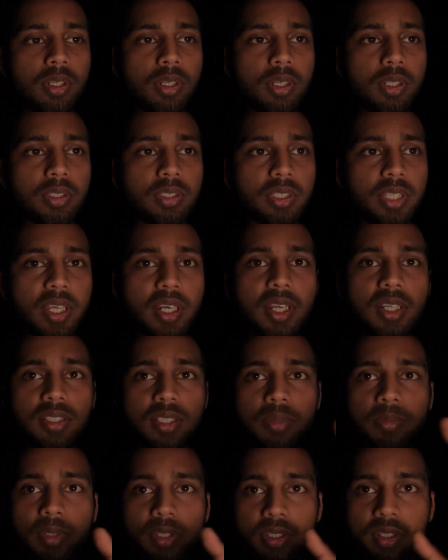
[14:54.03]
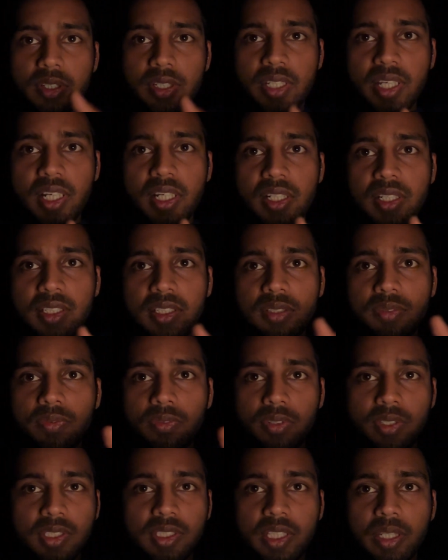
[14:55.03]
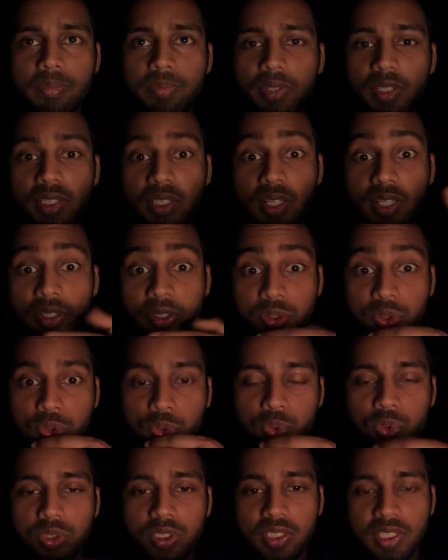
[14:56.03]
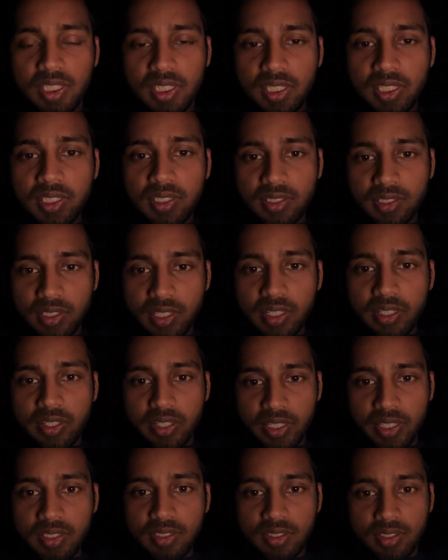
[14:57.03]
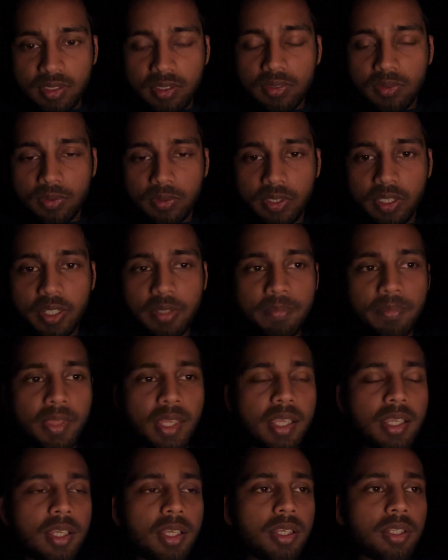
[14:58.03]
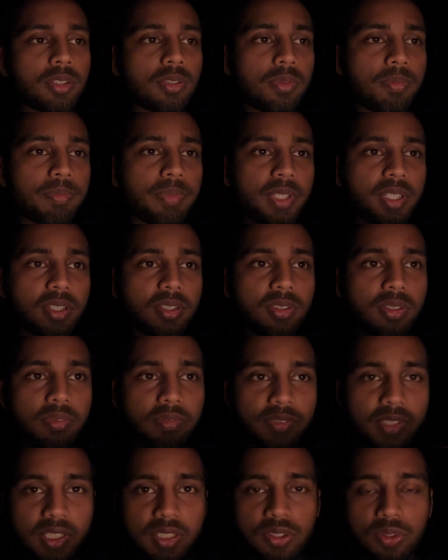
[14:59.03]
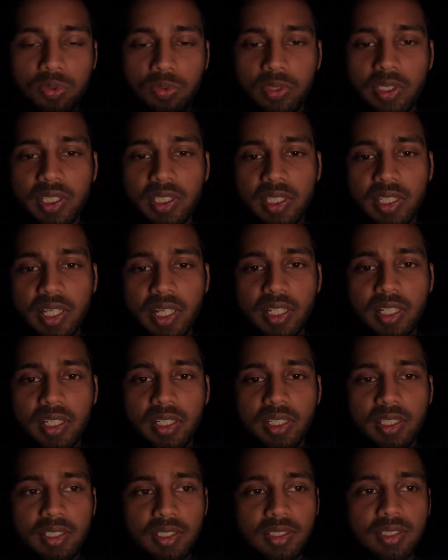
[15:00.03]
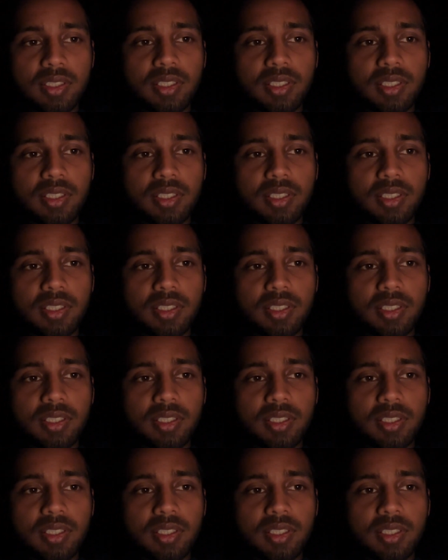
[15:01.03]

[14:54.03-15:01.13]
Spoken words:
there are some other realities, for example the huge delays in the trains. Okay, so because of these unique realities,